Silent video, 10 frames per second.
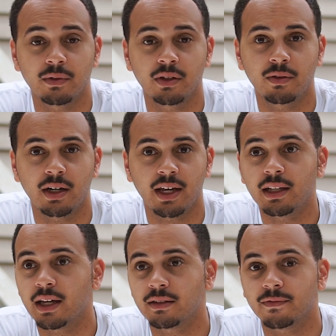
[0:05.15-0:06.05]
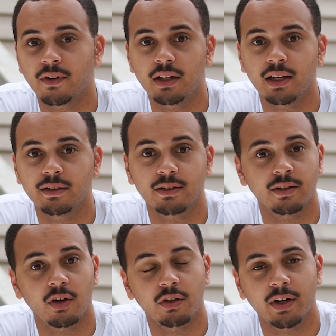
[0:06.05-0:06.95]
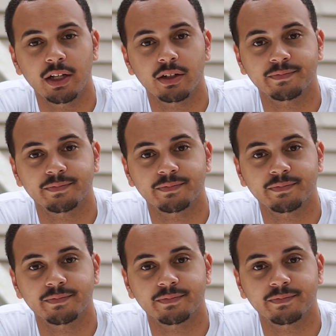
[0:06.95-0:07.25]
new headlights and fog lights on the Wrangler.